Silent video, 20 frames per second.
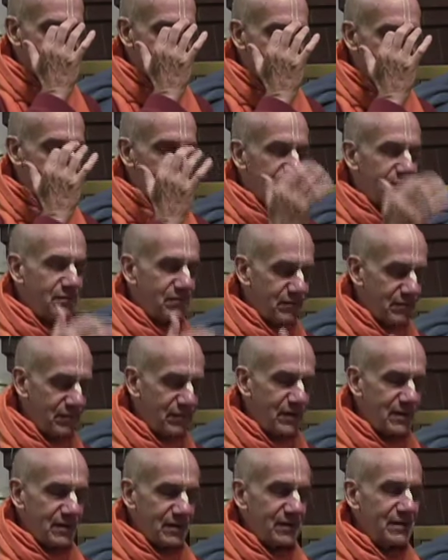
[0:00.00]
lot of
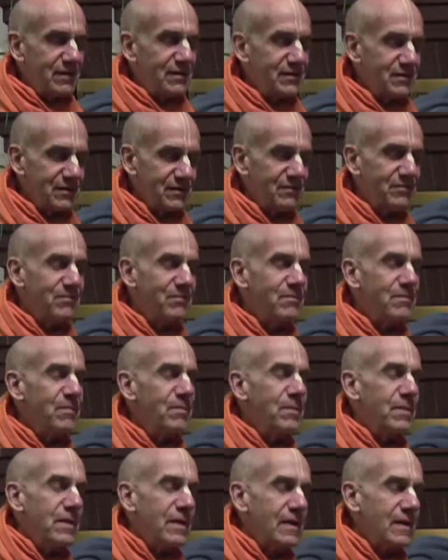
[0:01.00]
feeling, and
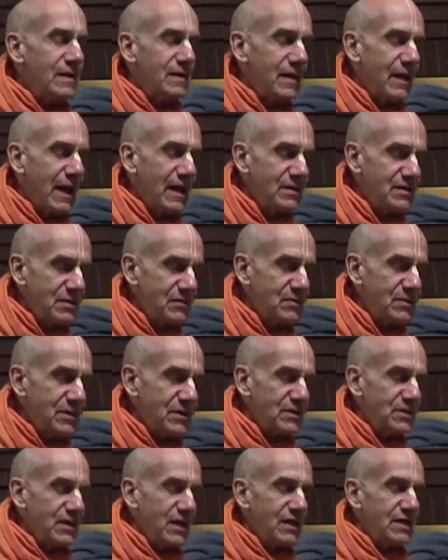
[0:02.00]
they had some
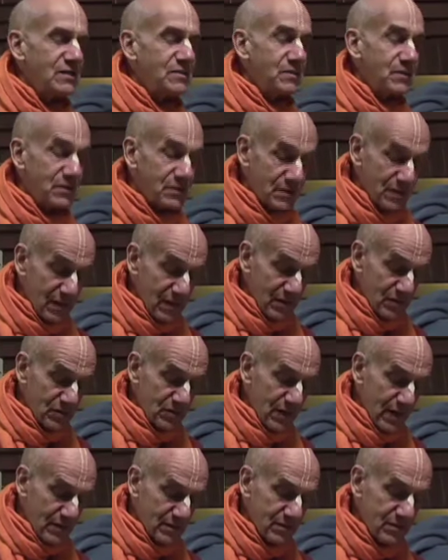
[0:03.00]
success because they had
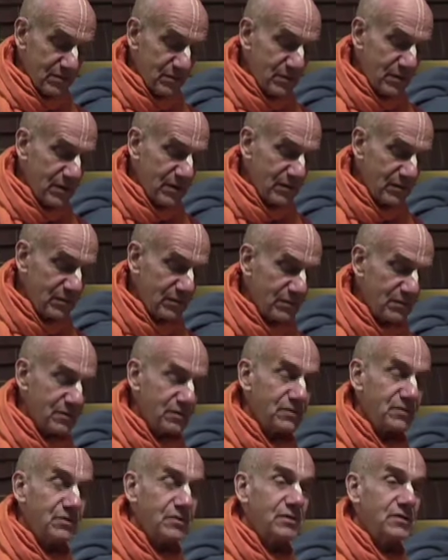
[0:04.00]
attracted the Beatles
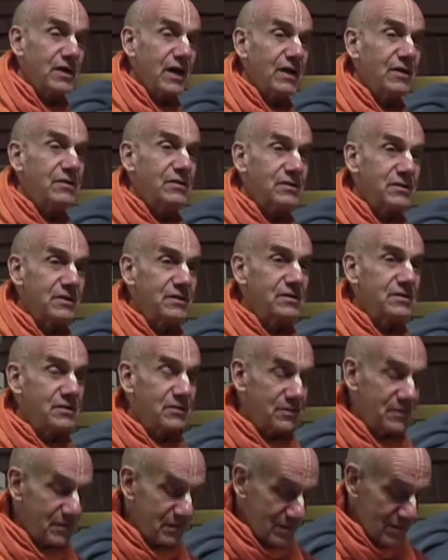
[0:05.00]
and George Harrison and so
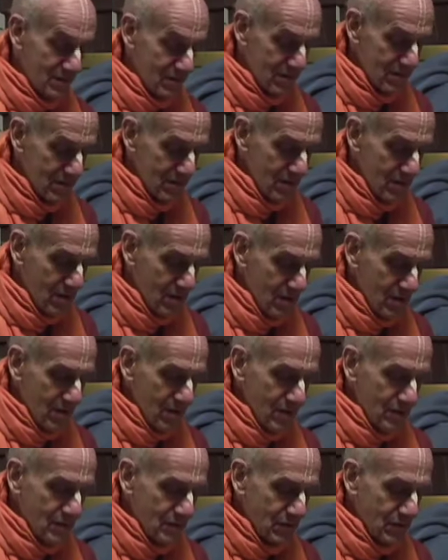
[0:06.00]
on.
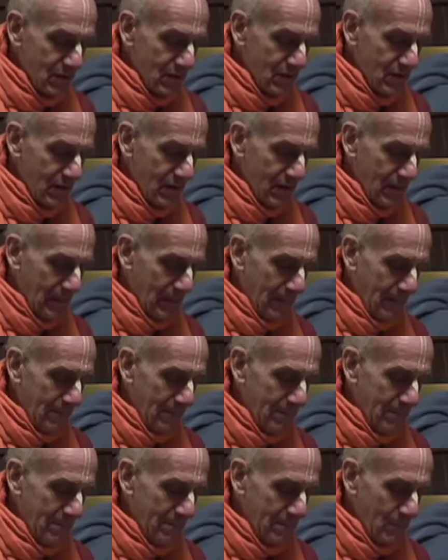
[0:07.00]
So,
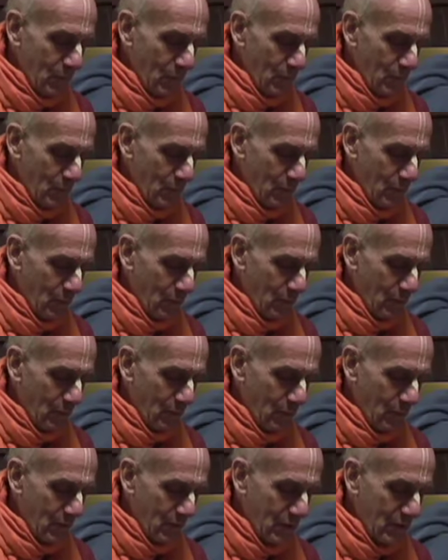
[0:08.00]

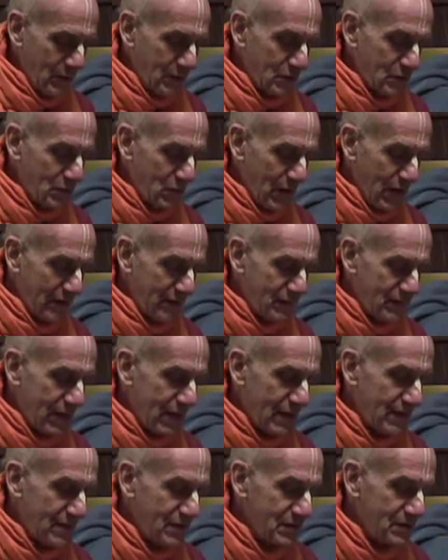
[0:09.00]
Mukunda's wife,
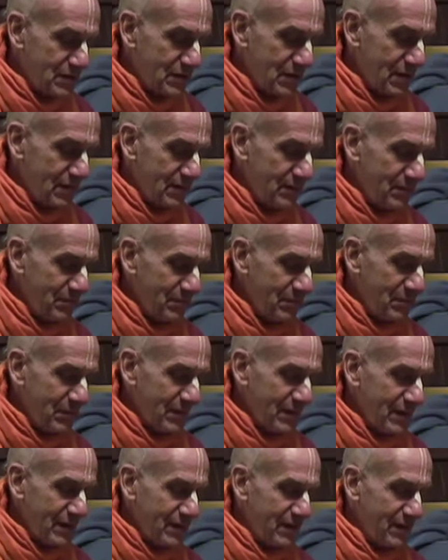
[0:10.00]
Janaki, said,
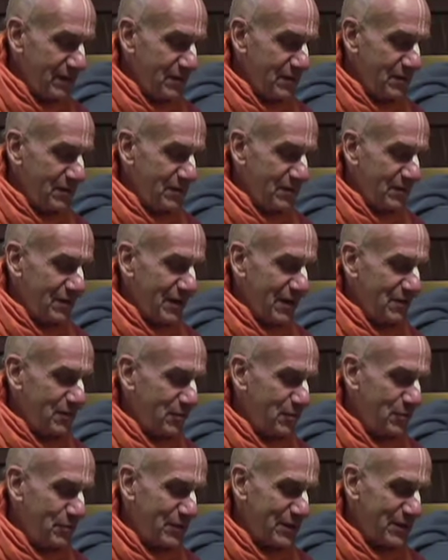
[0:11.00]
you know how a
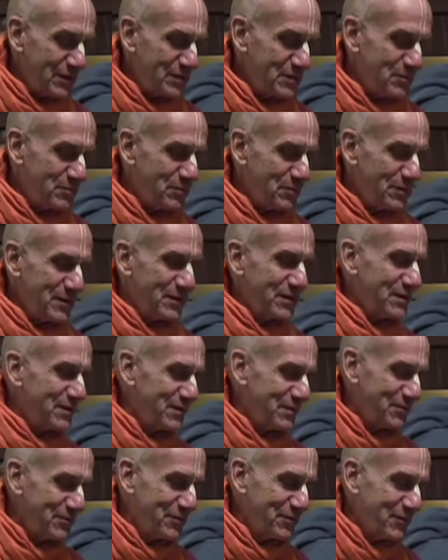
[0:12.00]
woman can speak
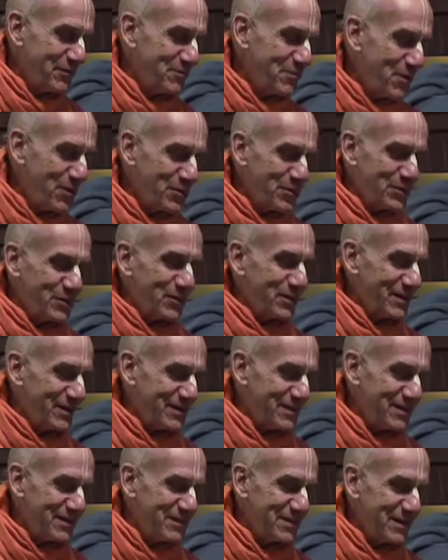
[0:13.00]
with emotion,
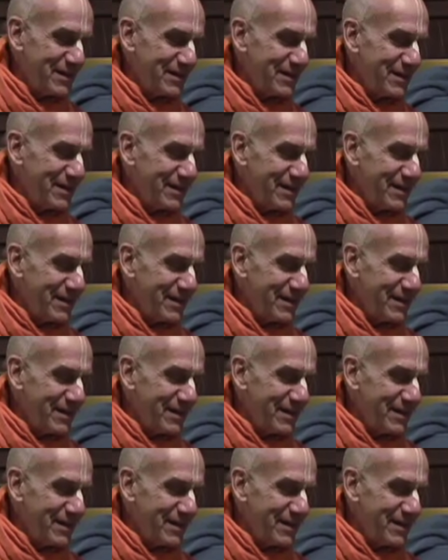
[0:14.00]
and she said,